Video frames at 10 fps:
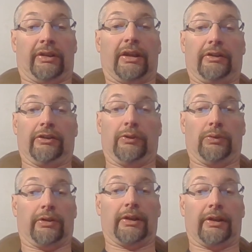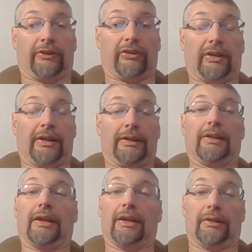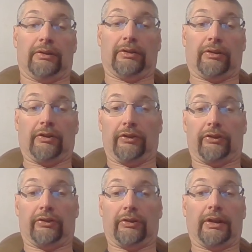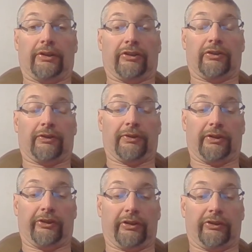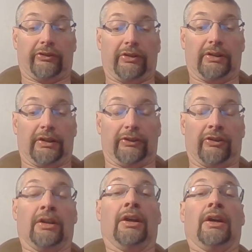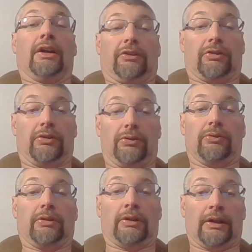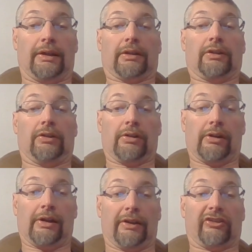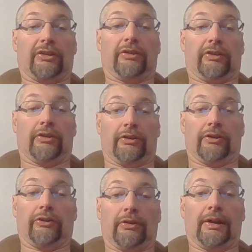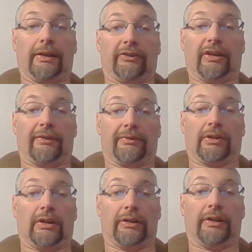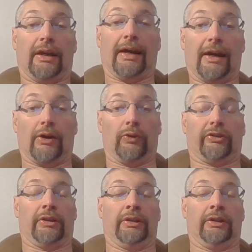and you will get cited and lose your license for 60 days. Do not go across until those lights have gone out.